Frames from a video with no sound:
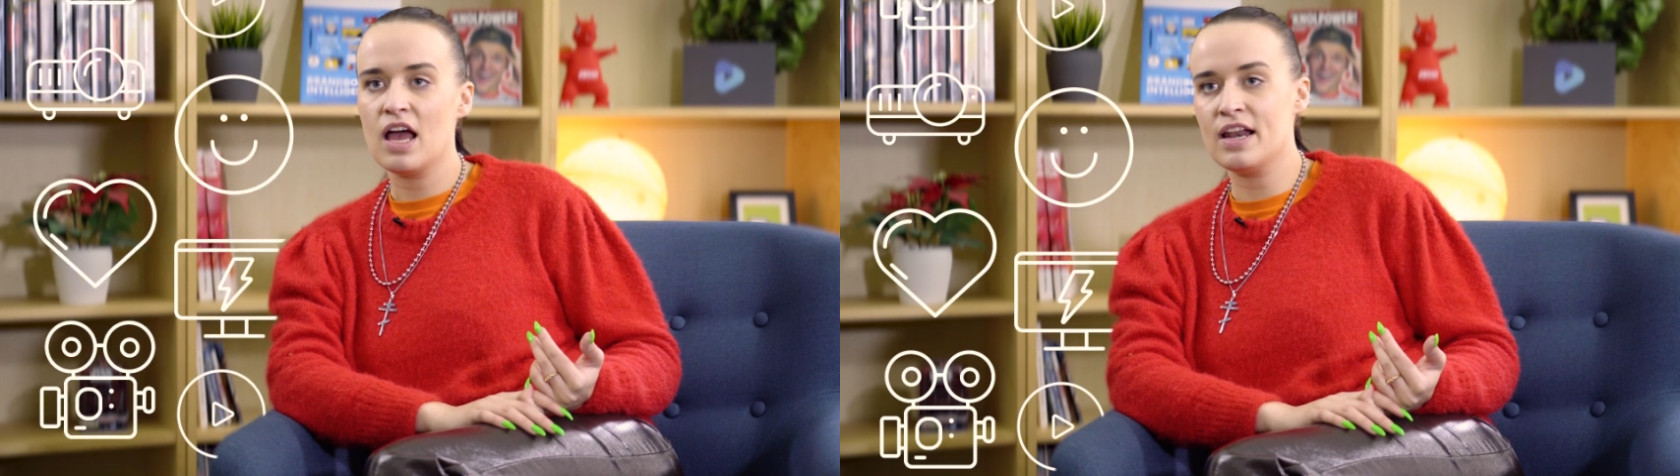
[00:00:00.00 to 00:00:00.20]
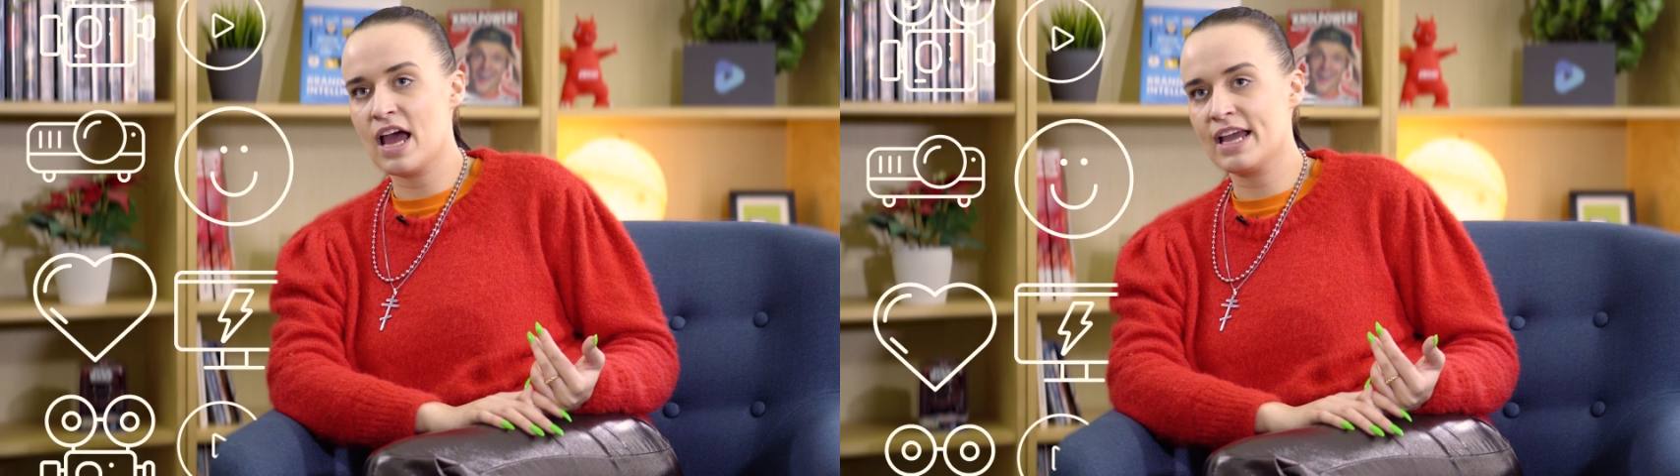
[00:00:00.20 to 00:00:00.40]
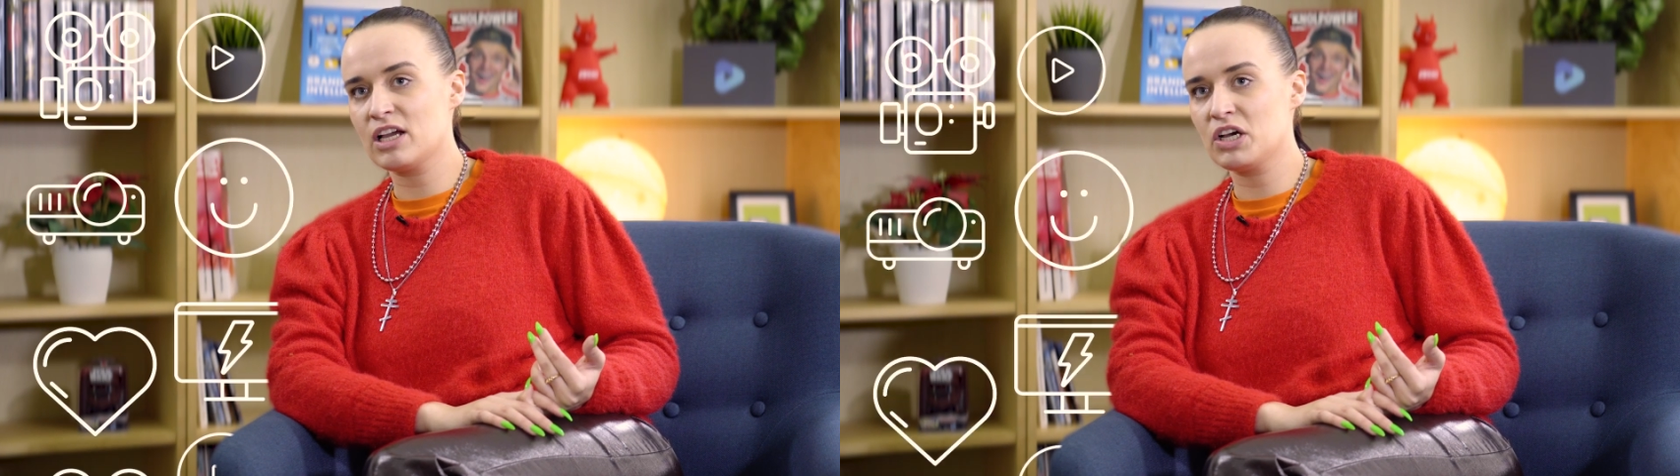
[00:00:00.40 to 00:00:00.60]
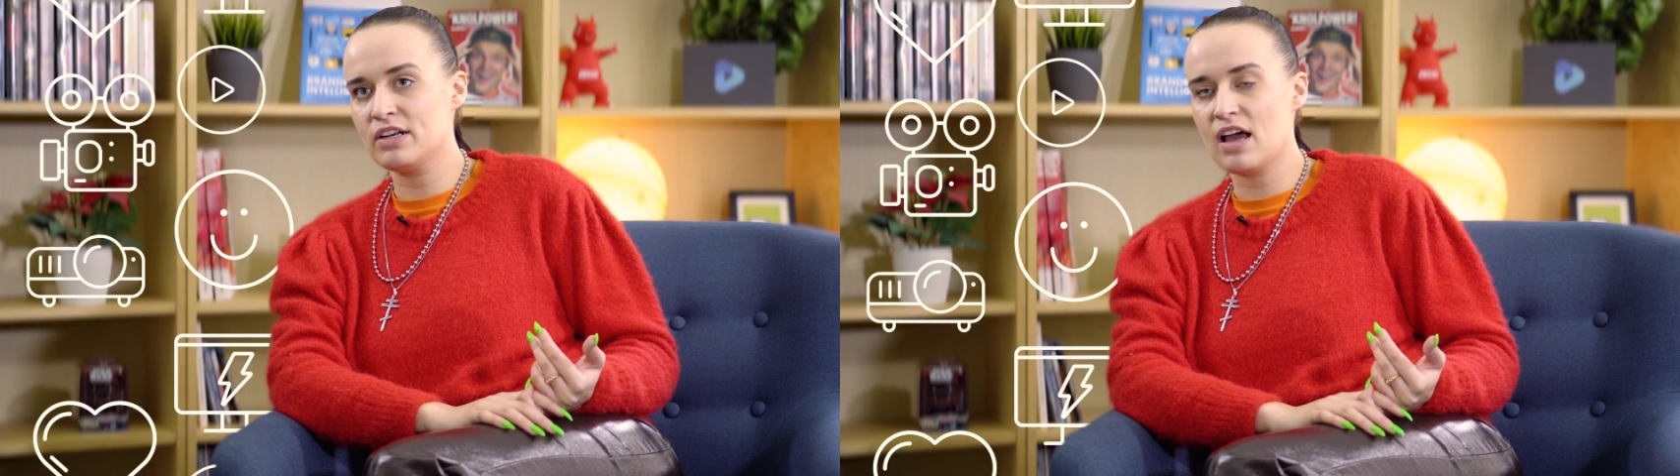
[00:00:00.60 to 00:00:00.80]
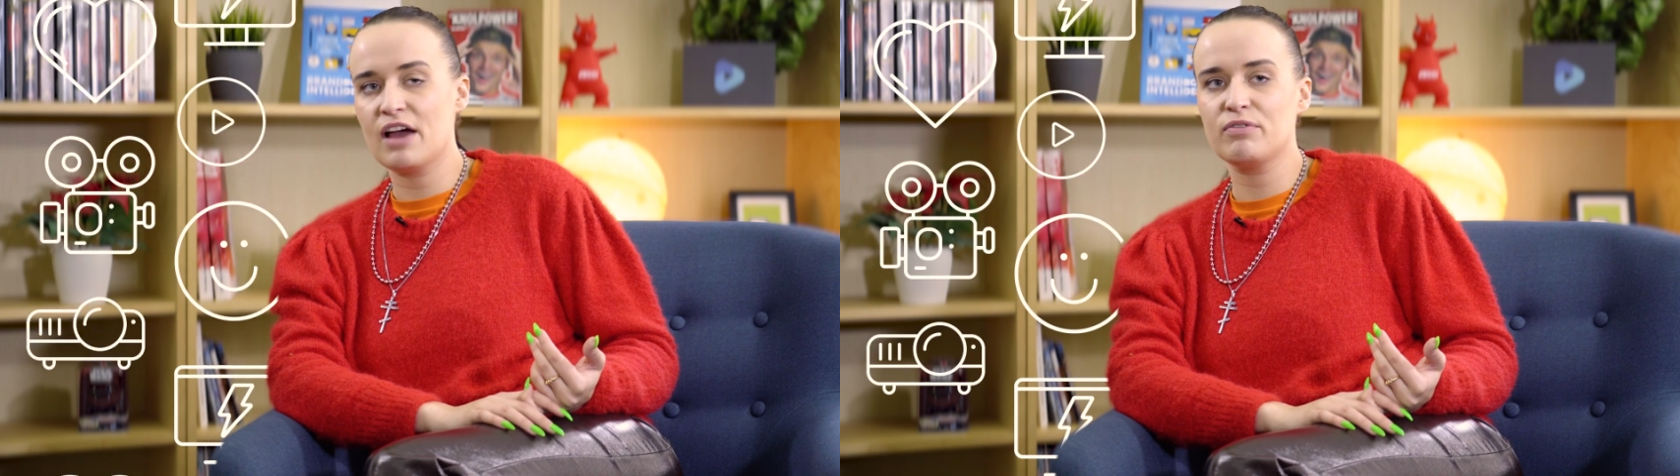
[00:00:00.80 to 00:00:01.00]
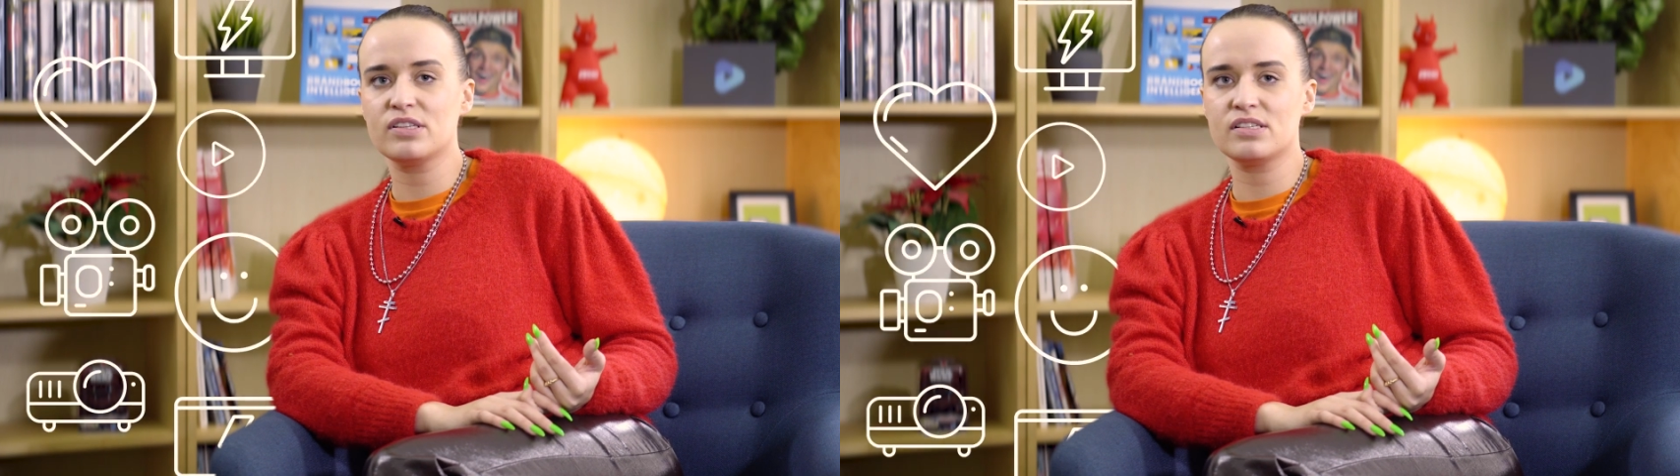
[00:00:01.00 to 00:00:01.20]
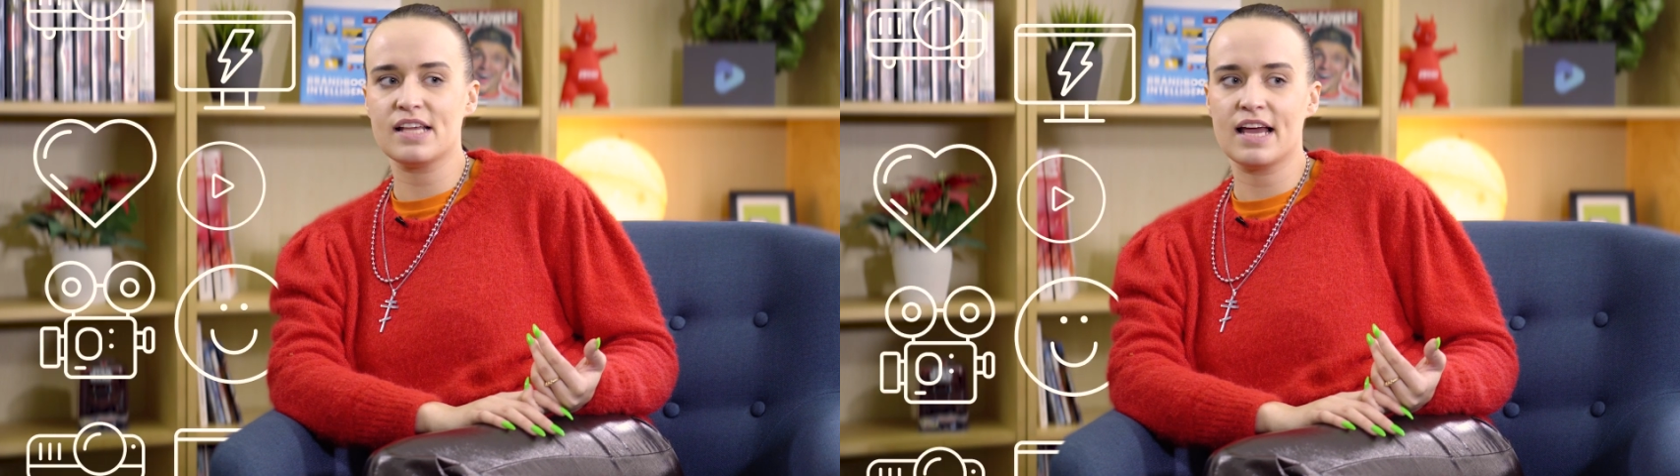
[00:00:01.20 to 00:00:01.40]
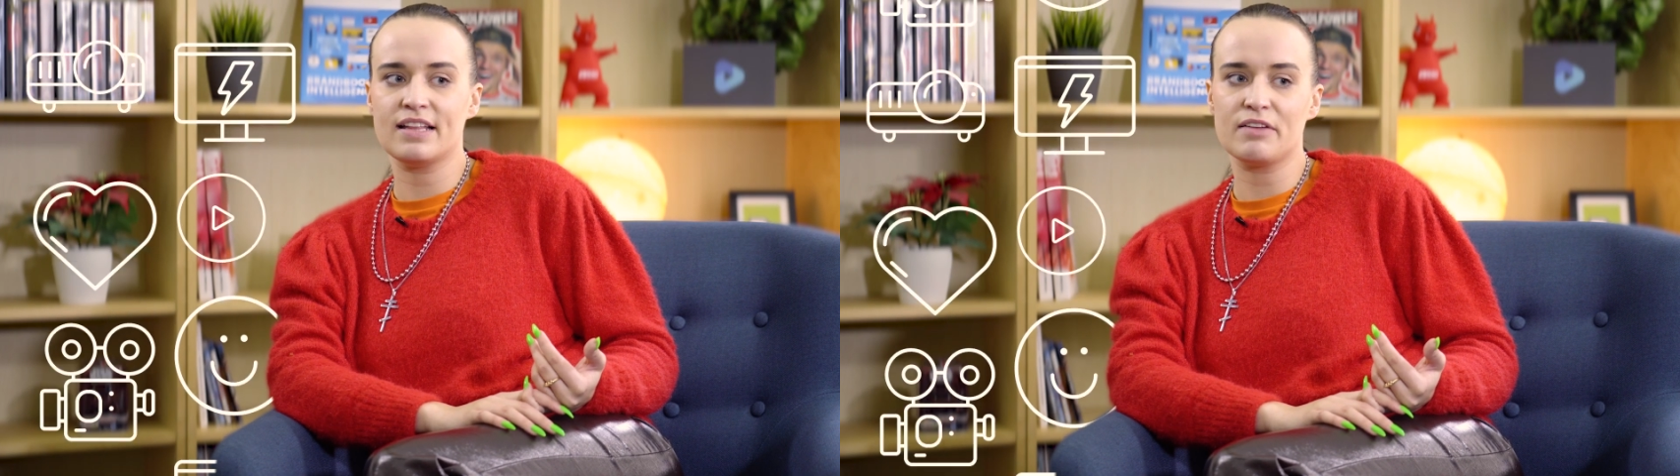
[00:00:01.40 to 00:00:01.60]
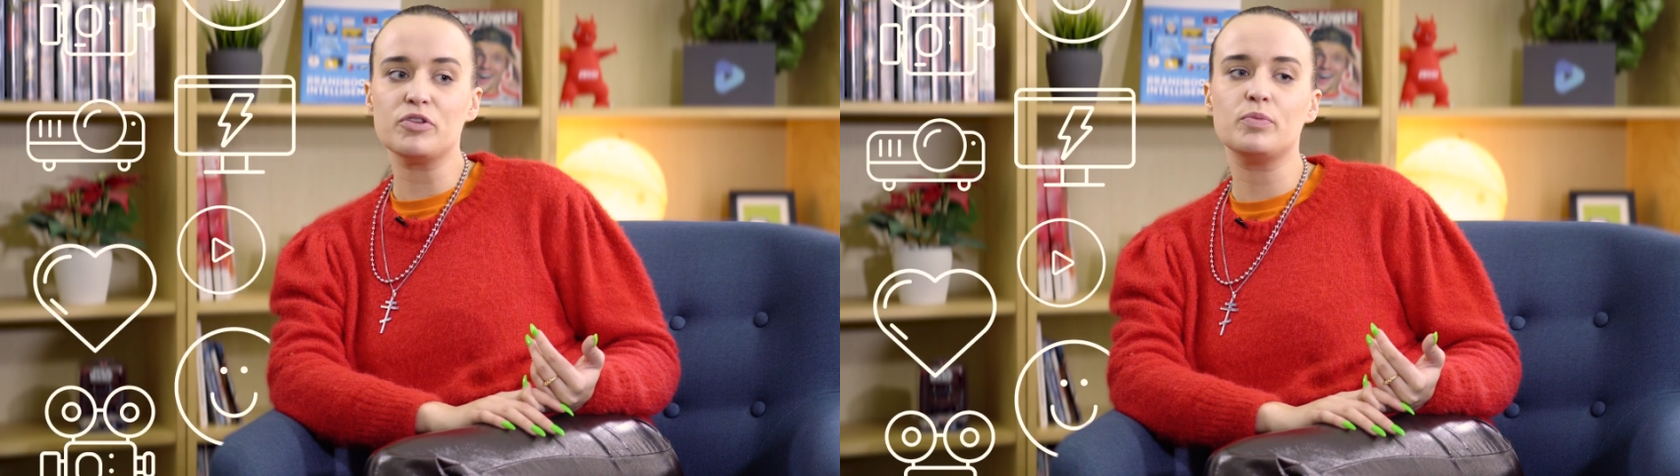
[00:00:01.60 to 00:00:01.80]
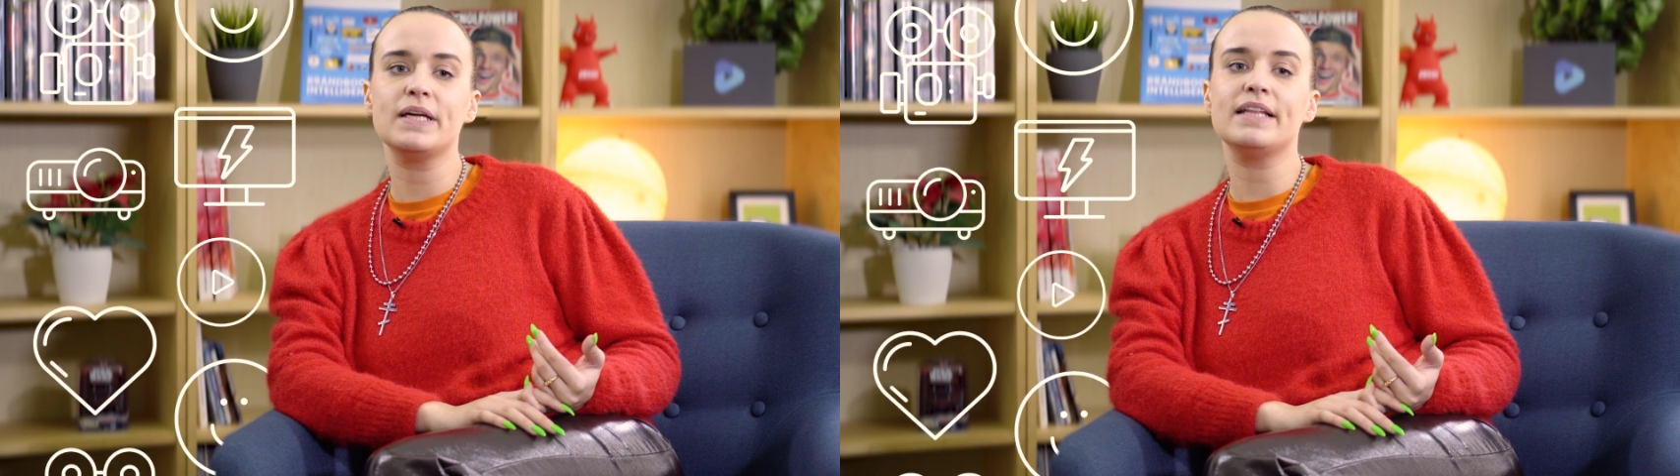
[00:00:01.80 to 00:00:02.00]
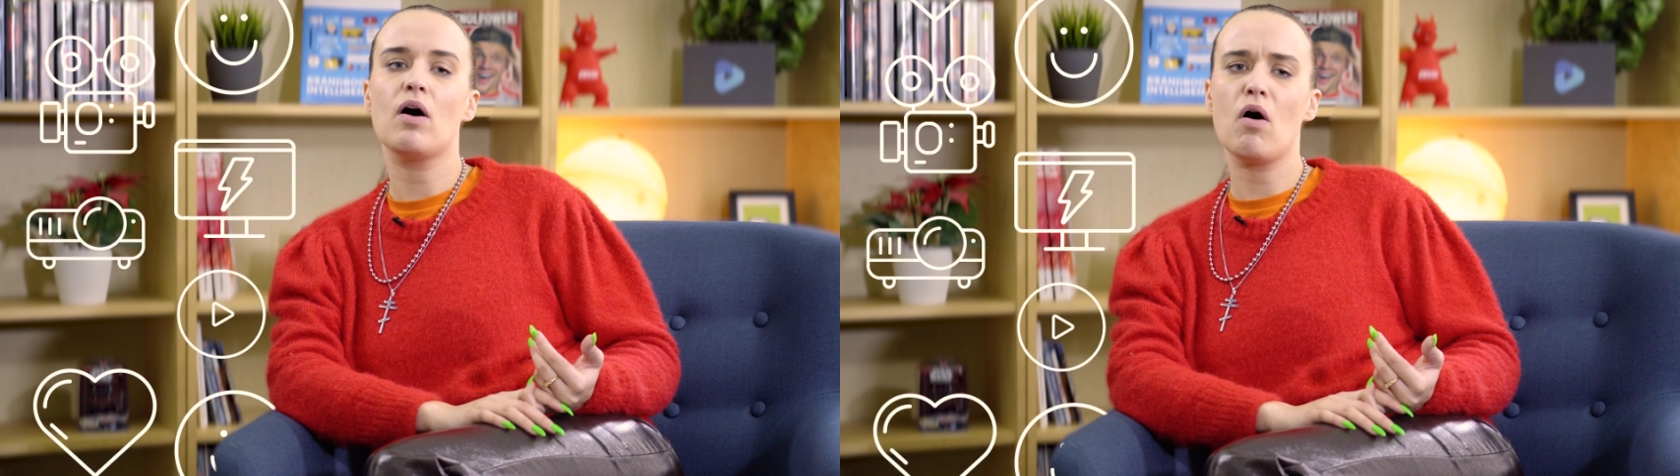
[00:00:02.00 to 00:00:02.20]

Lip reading: An icon, I would say that would be the